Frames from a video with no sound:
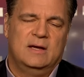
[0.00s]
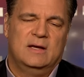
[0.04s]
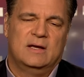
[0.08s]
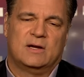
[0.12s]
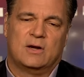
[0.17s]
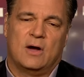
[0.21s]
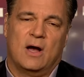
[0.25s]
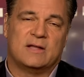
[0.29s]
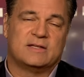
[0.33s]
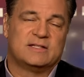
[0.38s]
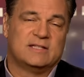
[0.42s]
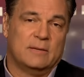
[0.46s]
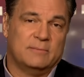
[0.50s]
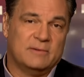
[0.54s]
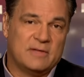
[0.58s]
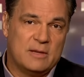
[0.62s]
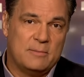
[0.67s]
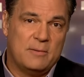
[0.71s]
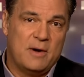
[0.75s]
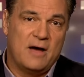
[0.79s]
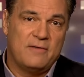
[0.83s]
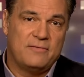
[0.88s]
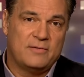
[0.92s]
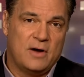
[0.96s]
It caught some of
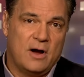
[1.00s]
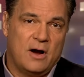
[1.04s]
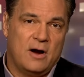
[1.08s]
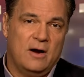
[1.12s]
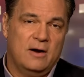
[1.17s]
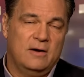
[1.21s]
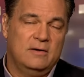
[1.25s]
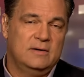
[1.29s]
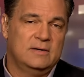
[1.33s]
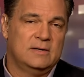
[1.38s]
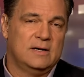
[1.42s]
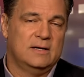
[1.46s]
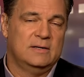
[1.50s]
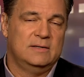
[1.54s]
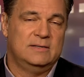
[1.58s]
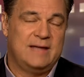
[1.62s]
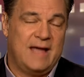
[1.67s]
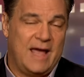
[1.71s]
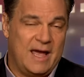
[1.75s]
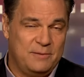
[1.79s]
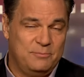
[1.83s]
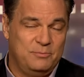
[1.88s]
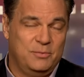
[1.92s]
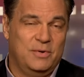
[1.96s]
them off guard.
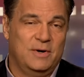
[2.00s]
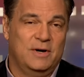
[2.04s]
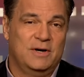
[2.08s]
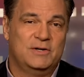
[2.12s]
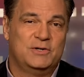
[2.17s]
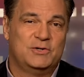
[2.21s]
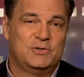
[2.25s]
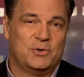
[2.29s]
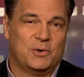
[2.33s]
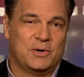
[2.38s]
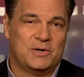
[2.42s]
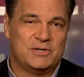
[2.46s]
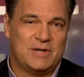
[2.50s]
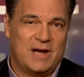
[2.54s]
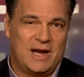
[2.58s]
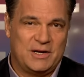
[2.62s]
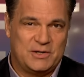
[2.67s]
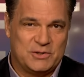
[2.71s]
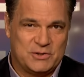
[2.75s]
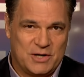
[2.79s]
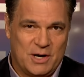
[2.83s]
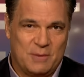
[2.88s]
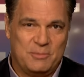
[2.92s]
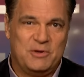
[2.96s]
Dad Bush, George
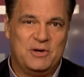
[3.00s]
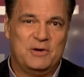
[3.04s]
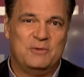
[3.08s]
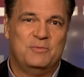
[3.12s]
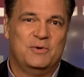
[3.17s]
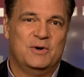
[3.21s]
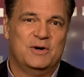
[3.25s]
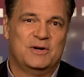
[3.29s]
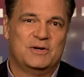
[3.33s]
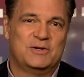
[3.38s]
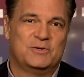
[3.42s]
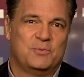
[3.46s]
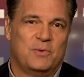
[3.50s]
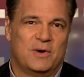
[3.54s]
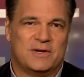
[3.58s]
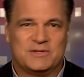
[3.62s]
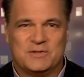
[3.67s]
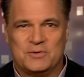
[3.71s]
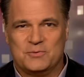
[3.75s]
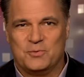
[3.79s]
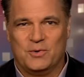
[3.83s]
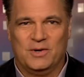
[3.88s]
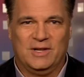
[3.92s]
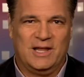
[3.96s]
H.W. Bush,
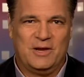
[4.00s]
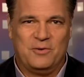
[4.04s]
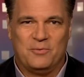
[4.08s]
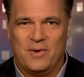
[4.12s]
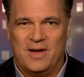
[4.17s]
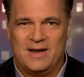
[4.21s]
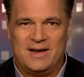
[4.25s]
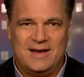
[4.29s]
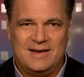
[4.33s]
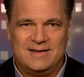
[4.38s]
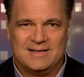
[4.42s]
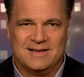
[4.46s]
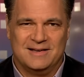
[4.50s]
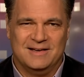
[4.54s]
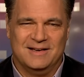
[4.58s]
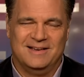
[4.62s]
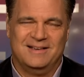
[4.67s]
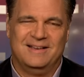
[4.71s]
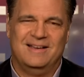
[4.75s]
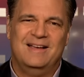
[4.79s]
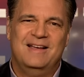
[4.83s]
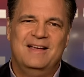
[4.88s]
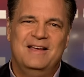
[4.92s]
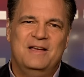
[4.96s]
wasn't really ready to
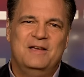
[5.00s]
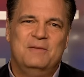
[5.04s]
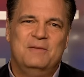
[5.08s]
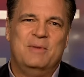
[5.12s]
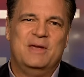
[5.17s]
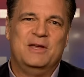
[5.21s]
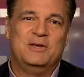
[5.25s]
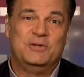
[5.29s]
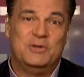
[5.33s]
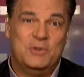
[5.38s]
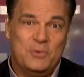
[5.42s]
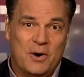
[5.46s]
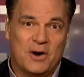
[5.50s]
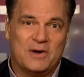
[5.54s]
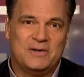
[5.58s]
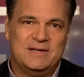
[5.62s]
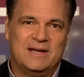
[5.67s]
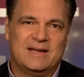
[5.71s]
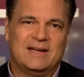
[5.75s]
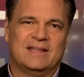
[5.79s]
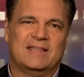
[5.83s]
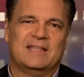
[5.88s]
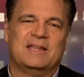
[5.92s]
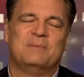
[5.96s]
be too
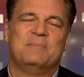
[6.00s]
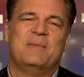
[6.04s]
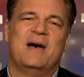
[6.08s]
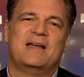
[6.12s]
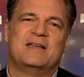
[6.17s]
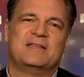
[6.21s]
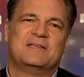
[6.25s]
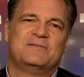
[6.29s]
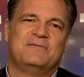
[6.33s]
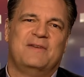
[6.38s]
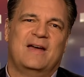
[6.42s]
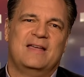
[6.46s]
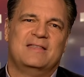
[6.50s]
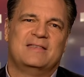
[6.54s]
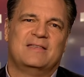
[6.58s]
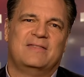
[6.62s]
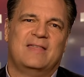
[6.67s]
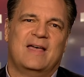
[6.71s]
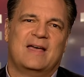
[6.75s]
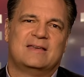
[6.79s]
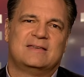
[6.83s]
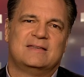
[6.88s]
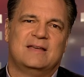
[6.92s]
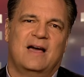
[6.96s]
articulate about his faith at
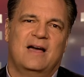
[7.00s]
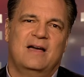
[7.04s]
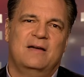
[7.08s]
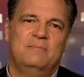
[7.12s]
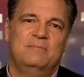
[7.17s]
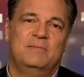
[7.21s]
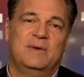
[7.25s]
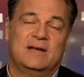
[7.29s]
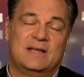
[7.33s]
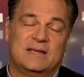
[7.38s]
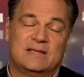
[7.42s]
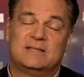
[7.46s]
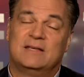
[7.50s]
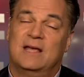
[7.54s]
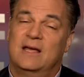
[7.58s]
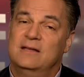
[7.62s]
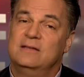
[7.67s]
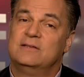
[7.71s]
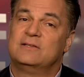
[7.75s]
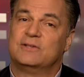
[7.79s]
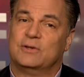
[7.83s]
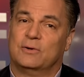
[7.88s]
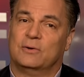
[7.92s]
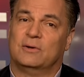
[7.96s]
that time, but his
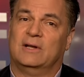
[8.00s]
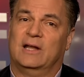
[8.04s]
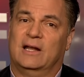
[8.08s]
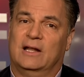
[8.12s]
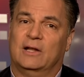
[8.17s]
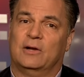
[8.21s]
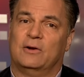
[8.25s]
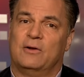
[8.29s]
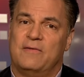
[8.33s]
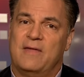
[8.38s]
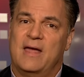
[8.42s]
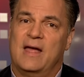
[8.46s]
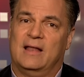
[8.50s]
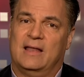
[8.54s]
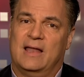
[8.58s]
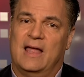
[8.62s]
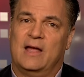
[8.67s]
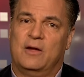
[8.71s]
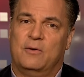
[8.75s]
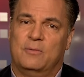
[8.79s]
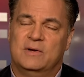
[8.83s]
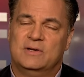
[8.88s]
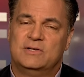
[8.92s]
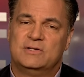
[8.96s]
son certainly learned that
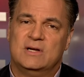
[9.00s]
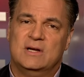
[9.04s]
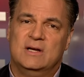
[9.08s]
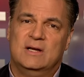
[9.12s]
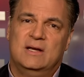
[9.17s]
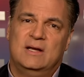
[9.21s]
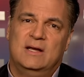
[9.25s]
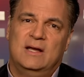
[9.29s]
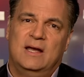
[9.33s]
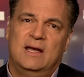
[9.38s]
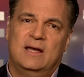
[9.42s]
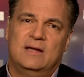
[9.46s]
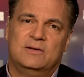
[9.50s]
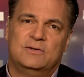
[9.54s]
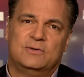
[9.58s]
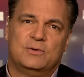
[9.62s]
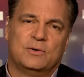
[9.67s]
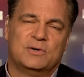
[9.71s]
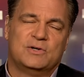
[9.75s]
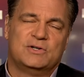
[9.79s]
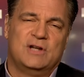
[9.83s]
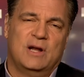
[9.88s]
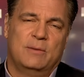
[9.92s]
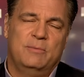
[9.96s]
language. And mm-hmm.
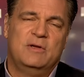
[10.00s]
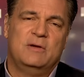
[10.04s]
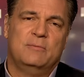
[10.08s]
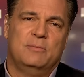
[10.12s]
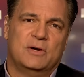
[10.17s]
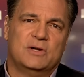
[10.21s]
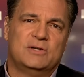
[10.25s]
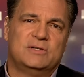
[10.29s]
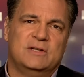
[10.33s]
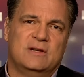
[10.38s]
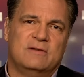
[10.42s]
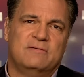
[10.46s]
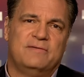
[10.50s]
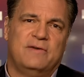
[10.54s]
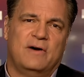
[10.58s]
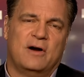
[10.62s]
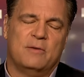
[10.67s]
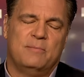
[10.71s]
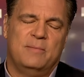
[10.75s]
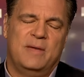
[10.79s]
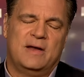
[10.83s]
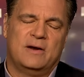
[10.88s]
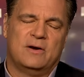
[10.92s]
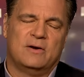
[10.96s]
George W. Bush did
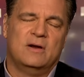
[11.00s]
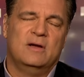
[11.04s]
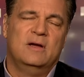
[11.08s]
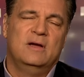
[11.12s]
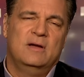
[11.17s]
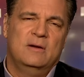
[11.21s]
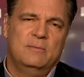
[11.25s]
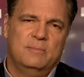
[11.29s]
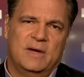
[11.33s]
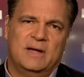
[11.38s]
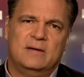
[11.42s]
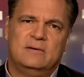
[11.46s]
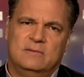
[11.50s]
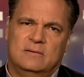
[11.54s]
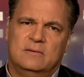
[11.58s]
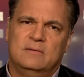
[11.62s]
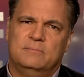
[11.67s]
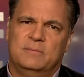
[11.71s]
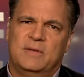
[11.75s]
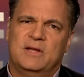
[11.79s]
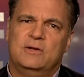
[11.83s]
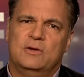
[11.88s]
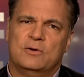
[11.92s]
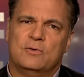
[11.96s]
far better. But
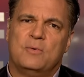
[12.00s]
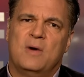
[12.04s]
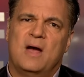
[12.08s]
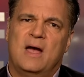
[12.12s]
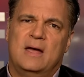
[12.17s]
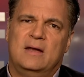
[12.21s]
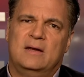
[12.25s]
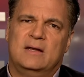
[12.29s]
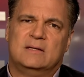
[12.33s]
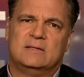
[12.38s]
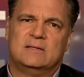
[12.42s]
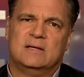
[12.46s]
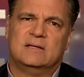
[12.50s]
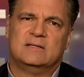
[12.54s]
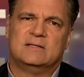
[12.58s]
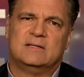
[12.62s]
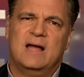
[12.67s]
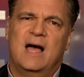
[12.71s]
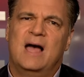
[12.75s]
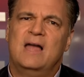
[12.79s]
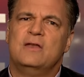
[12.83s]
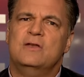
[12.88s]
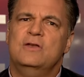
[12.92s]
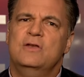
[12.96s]
you're right. It's
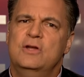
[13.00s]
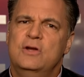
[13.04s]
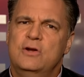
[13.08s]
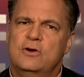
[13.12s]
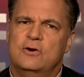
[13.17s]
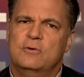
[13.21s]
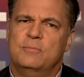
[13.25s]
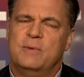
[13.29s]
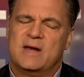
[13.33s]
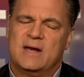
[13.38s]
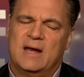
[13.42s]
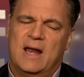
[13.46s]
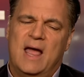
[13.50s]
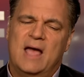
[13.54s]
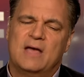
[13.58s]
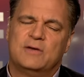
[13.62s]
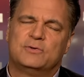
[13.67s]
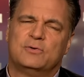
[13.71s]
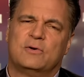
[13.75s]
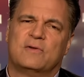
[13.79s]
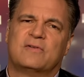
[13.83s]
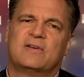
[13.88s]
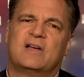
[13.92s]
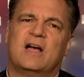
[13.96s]
not new, but it
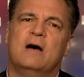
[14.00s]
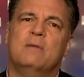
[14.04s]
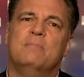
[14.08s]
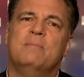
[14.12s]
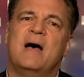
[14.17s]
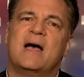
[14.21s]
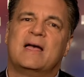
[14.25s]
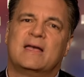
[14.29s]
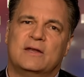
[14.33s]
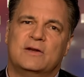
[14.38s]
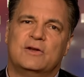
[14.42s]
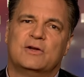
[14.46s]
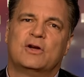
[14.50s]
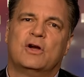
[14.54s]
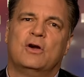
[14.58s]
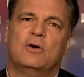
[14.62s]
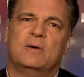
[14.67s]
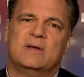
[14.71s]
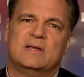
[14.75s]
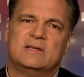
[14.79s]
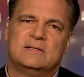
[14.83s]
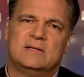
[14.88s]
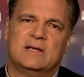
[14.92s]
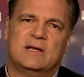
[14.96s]
has sort of come back into
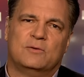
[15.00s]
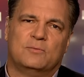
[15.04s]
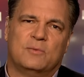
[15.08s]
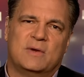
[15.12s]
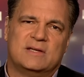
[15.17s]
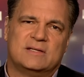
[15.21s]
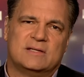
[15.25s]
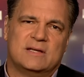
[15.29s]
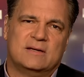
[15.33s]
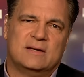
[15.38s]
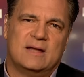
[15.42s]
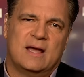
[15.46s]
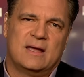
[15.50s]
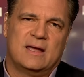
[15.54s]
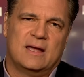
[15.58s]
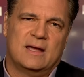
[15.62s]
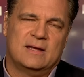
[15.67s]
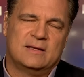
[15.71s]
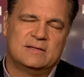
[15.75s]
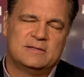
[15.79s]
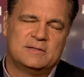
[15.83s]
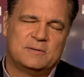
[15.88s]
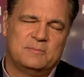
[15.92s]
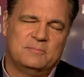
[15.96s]
currency in recent
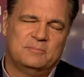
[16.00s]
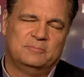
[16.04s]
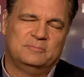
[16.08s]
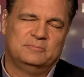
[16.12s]
decades.